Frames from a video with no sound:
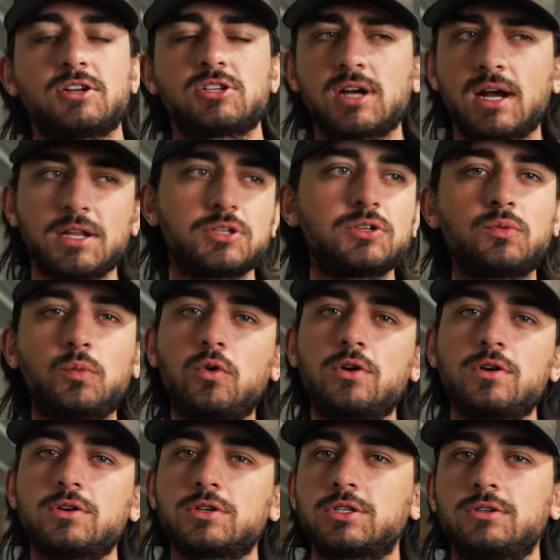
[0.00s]
I try to do
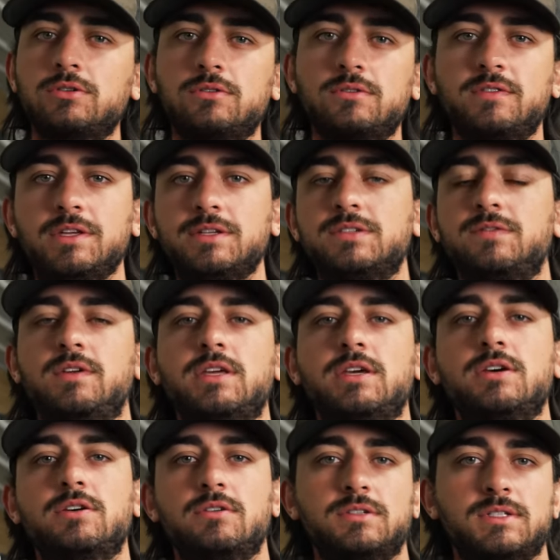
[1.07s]
one or two of these
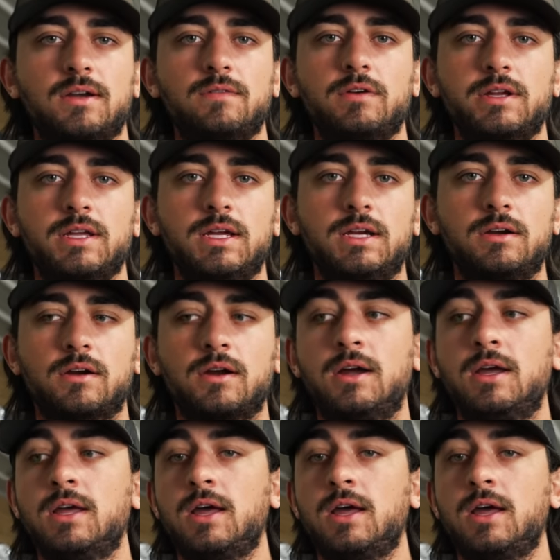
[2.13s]
videos every year.